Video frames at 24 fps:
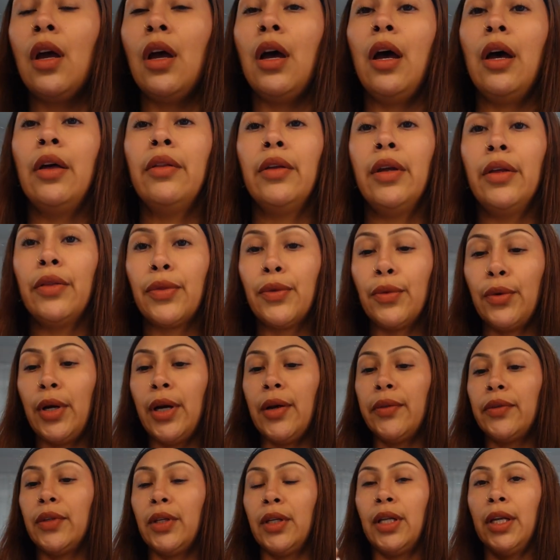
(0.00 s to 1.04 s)
and then
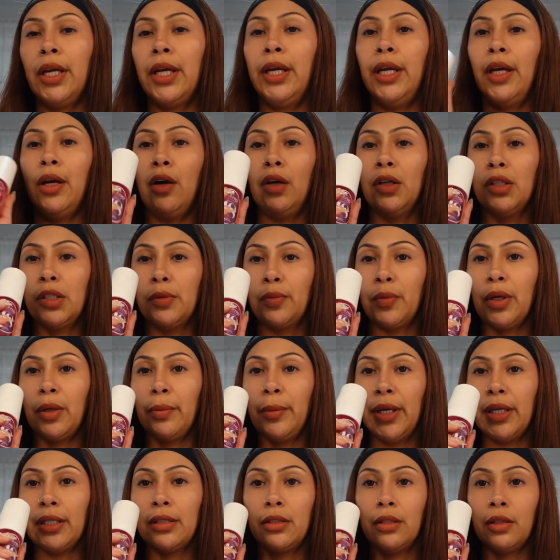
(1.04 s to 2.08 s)
throughout the night I'll spray
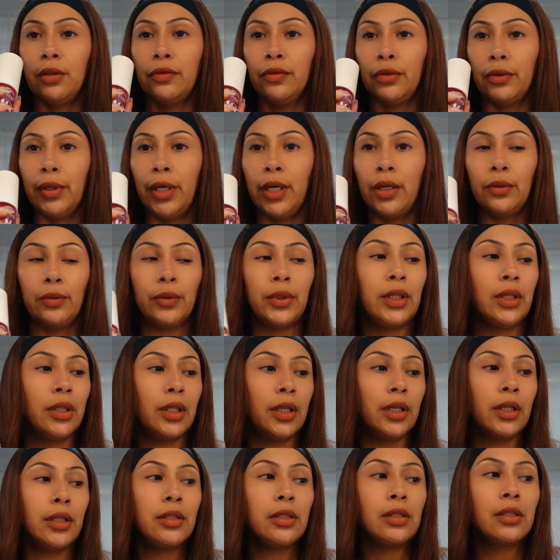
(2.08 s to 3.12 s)
myself around with
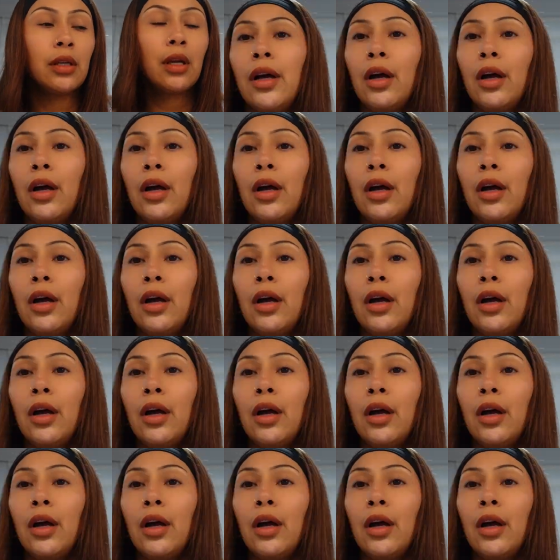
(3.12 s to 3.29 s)
this.